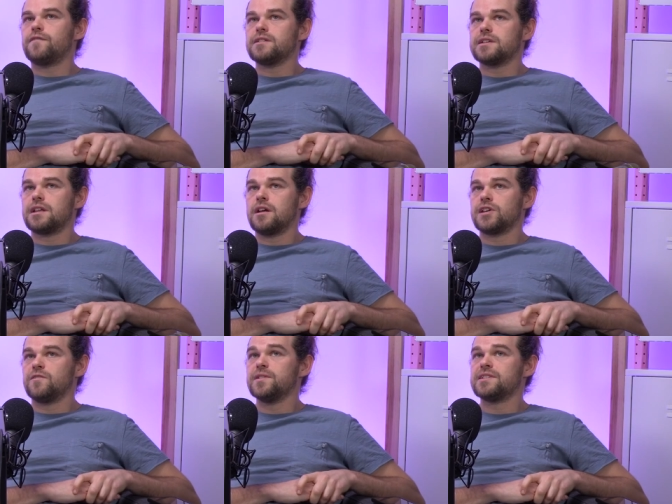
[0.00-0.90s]
really fun to
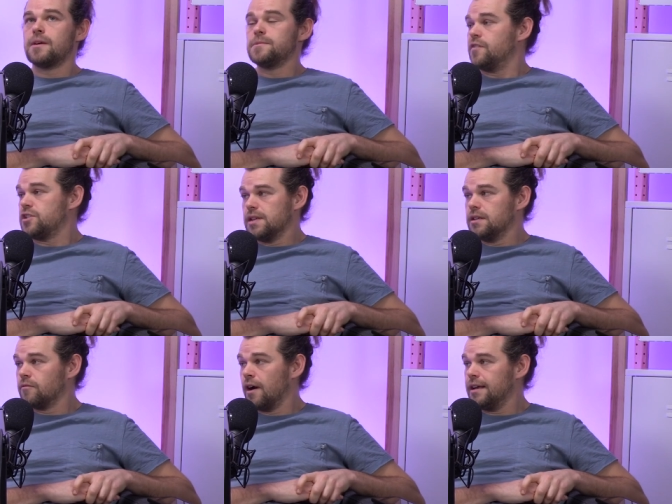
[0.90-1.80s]
start off with some
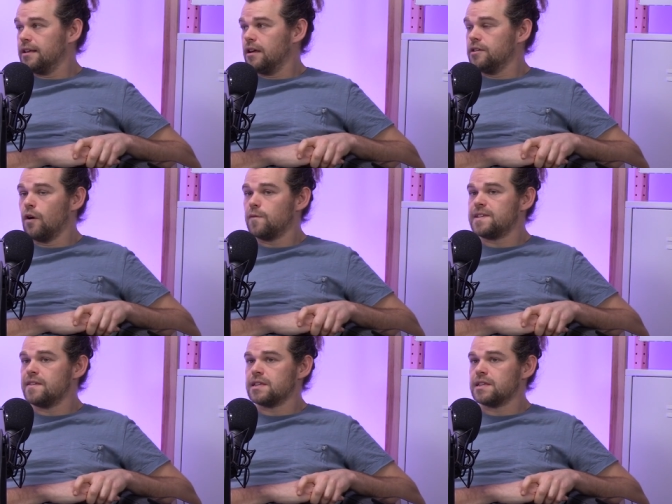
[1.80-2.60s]
division, right? You often see